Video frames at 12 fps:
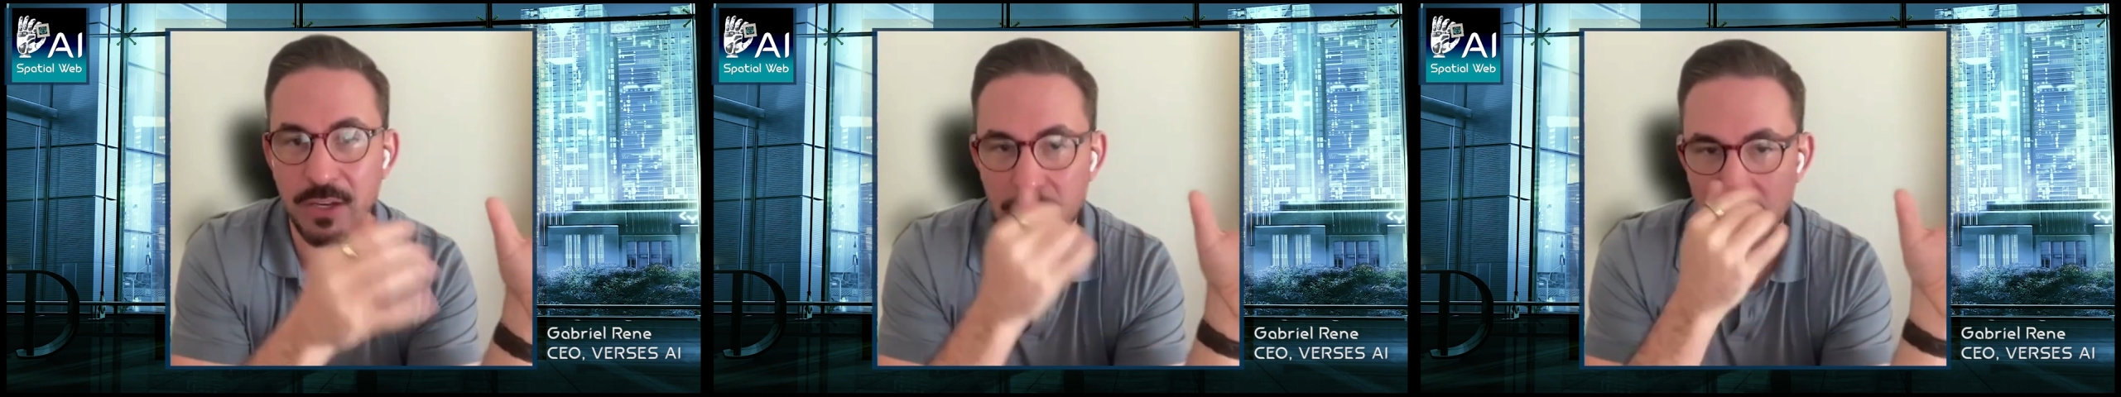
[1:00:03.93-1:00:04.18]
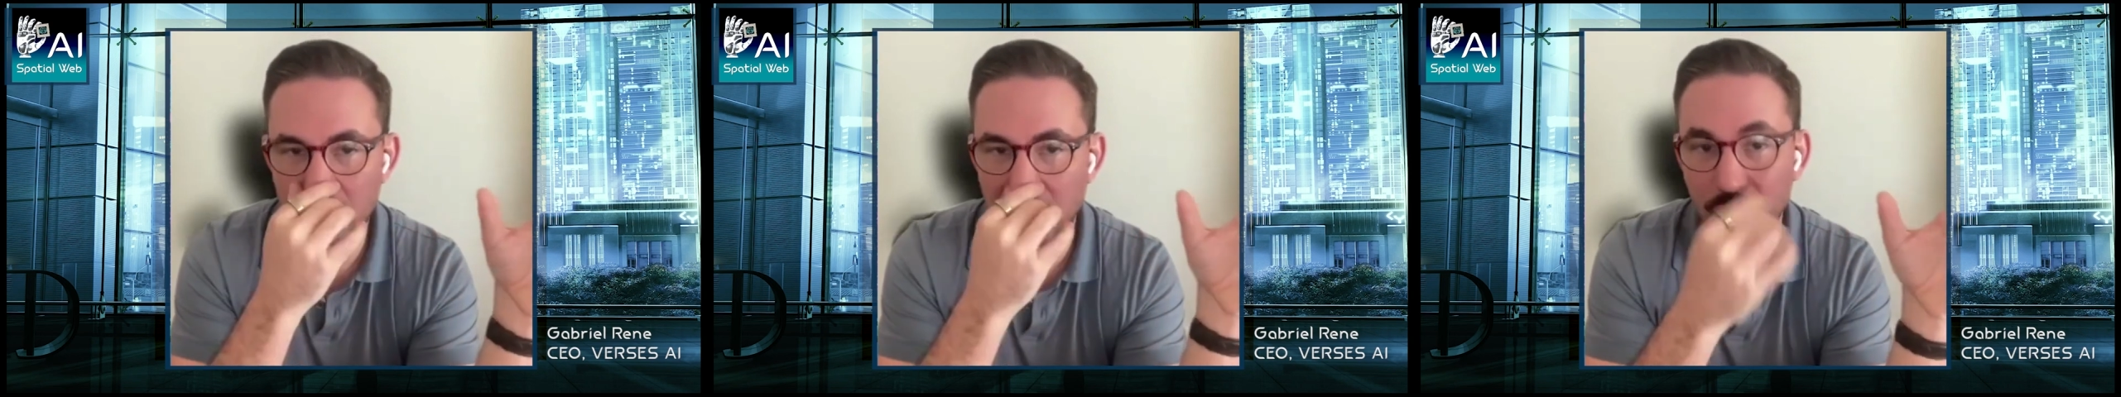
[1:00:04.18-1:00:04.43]

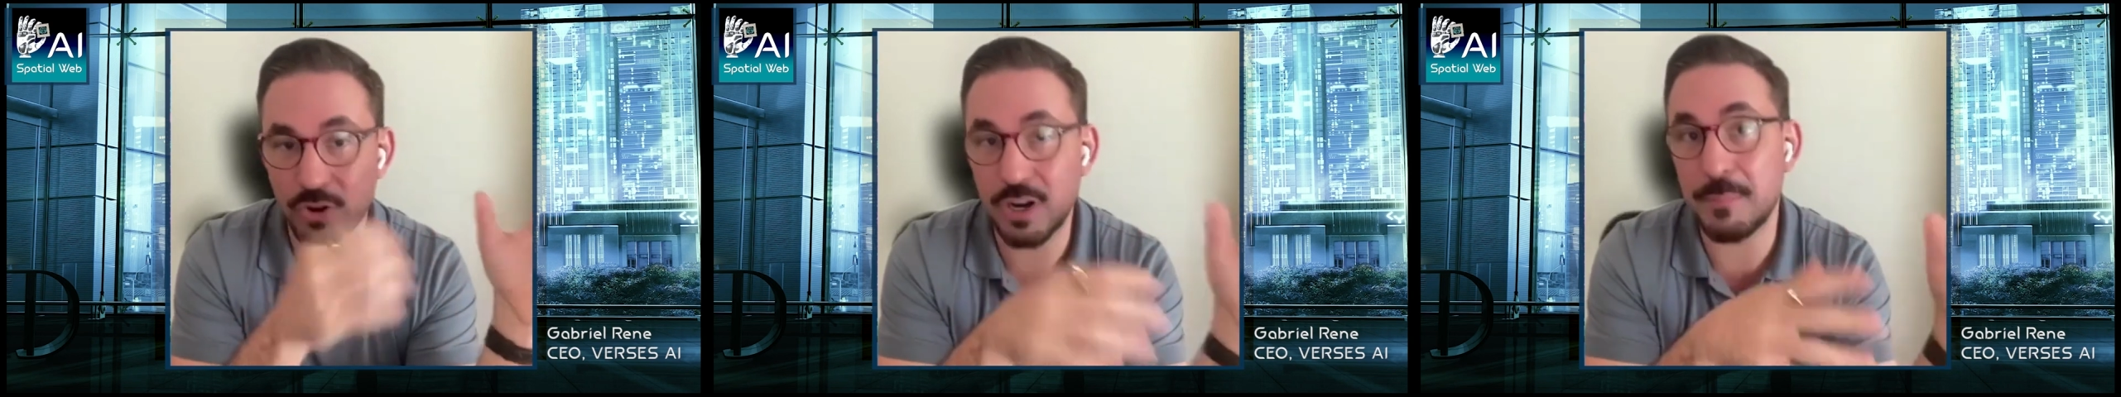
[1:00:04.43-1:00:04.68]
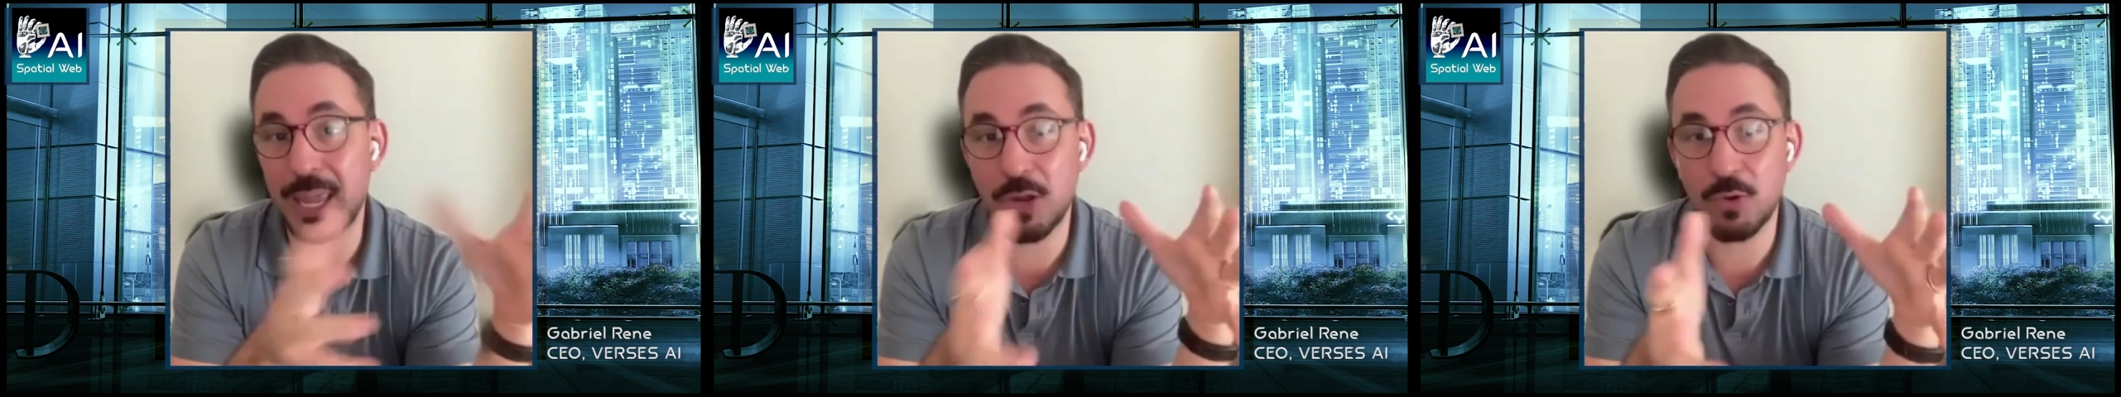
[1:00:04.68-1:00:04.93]
state.
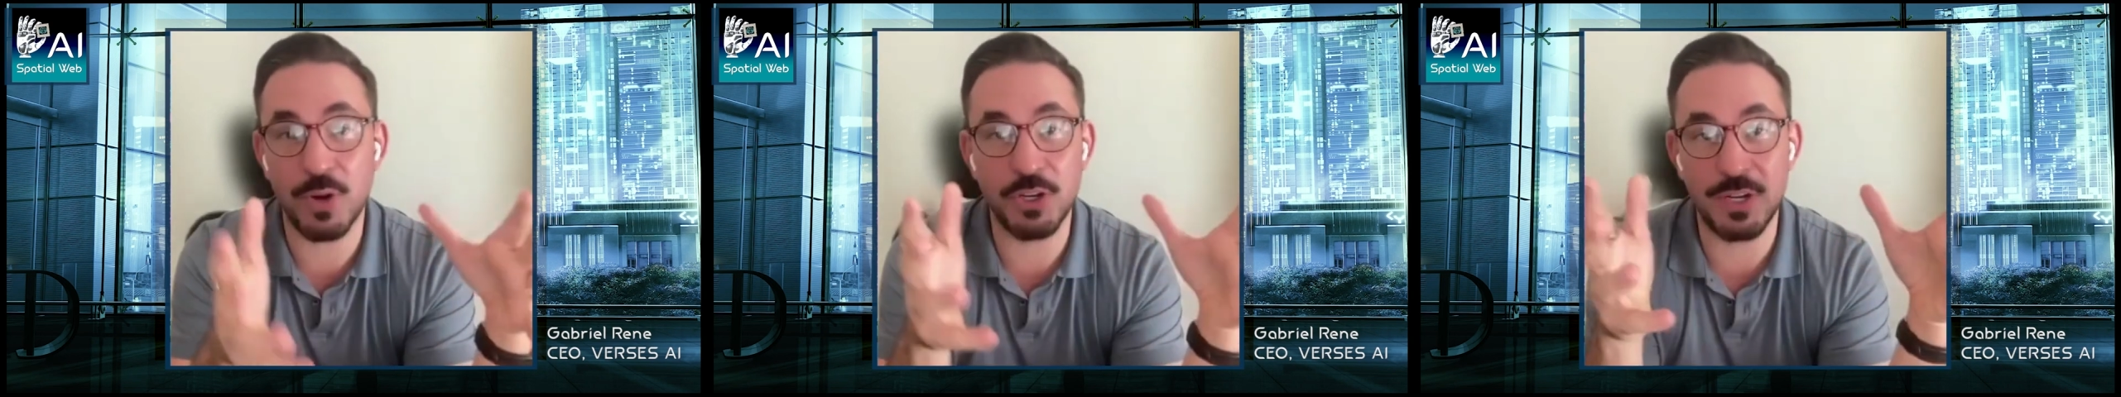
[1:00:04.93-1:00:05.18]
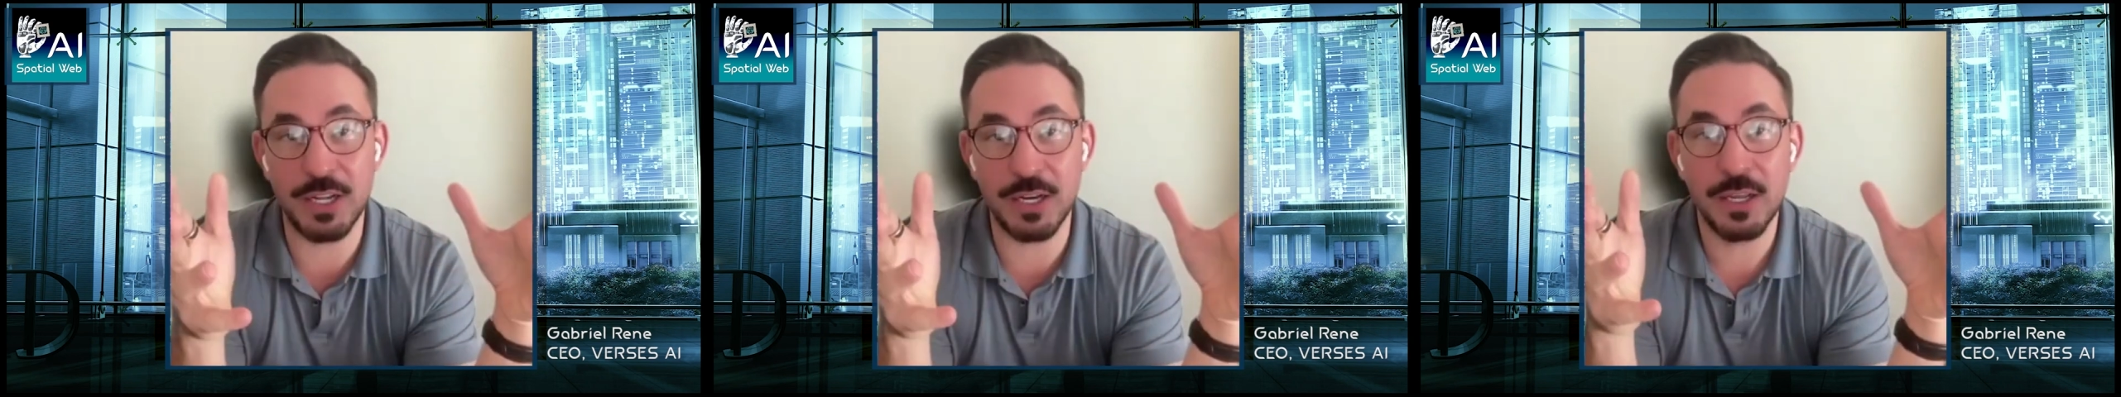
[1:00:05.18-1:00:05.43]
In order to
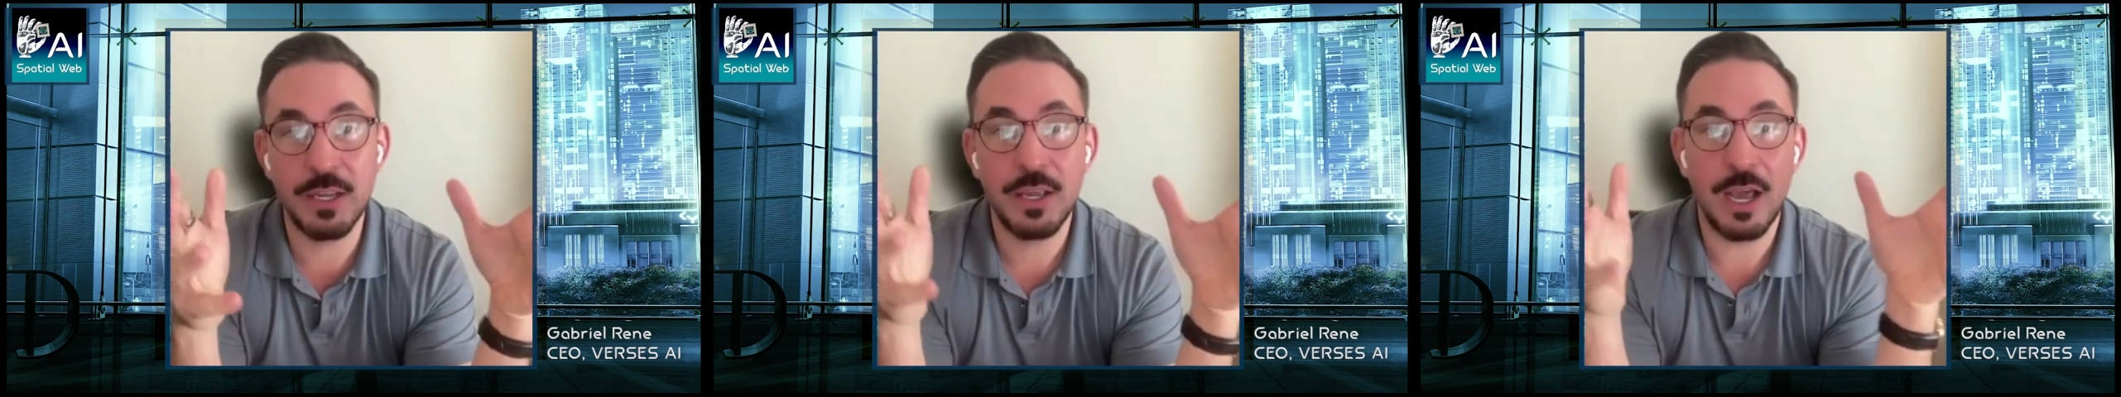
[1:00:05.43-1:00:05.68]
make one,